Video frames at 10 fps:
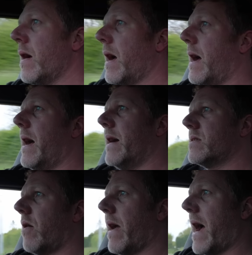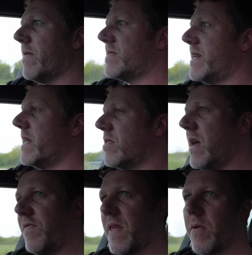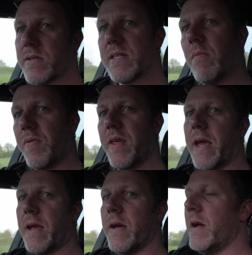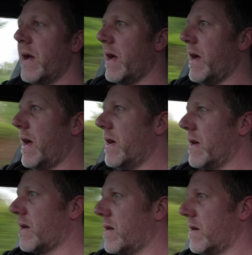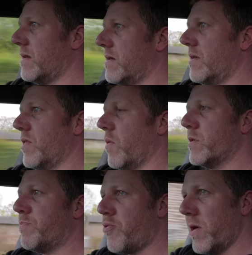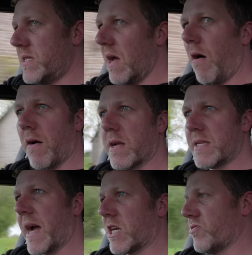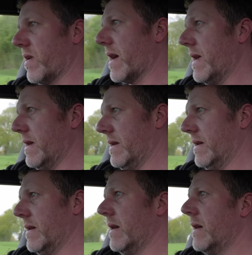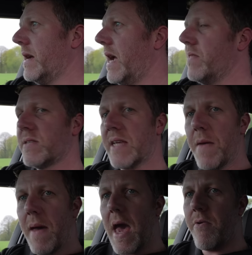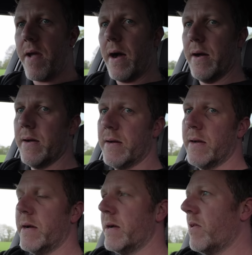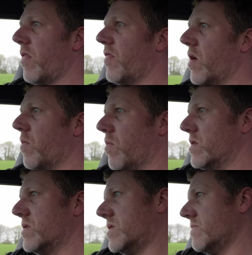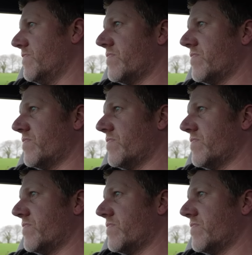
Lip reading: And I have said that if there was something that was pretty architecturally in the same area that was